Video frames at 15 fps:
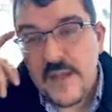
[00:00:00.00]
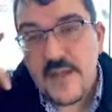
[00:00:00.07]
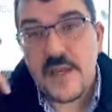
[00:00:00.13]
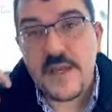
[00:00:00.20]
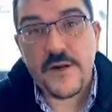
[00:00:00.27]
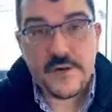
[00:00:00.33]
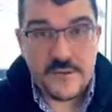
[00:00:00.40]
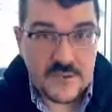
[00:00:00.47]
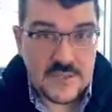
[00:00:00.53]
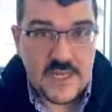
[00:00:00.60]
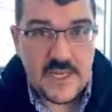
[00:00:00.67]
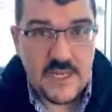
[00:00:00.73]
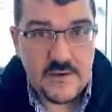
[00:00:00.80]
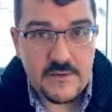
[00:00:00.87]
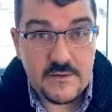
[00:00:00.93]
and
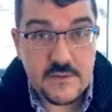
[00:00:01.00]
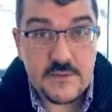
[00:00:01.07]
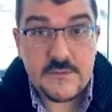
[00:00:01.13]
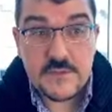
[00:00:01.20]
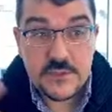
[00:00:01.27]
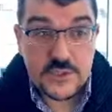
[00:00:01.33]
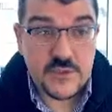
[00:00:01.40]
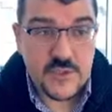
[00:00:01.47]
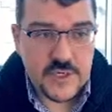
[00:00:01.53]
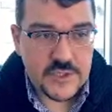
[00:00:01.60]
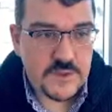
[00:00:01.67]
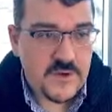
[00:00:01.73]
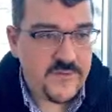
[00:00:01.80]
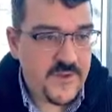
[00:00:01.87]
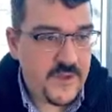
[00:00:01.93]
understand the
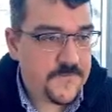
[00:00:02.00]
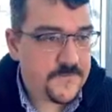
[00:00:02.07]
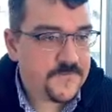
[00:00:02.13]
structure of it.